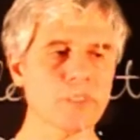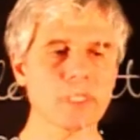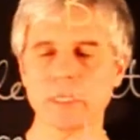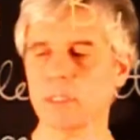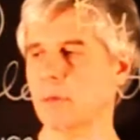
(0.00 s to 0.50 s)

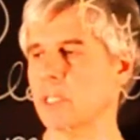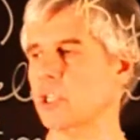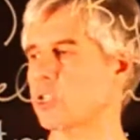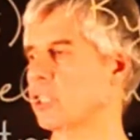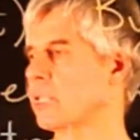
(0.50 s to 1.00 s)
this
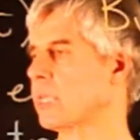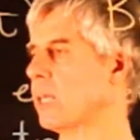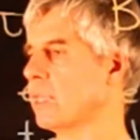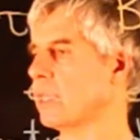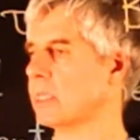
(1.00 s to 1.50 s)
contradiction
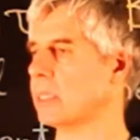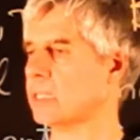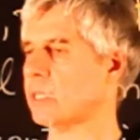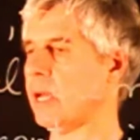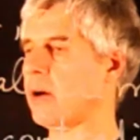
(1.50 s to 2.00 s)

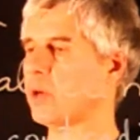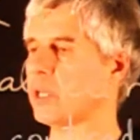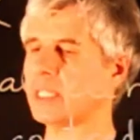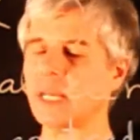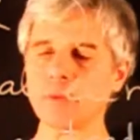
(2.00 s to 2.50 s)
is our
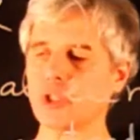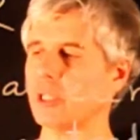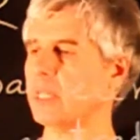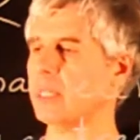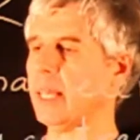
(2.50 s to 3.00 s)

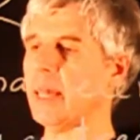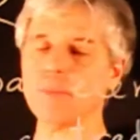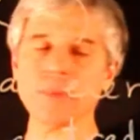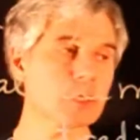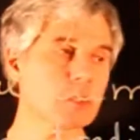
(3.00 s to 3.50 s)
assumption that
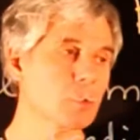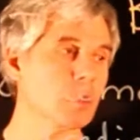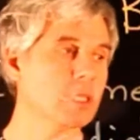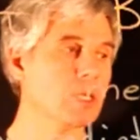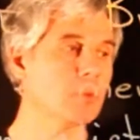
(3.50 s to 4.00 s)
M is
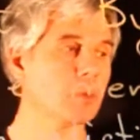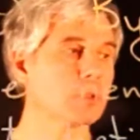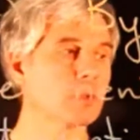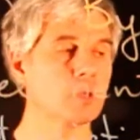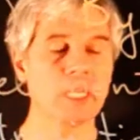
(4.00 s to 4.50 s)
not equal
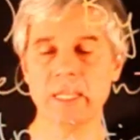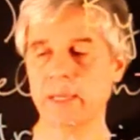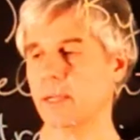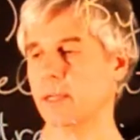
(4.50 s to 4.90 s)
to E.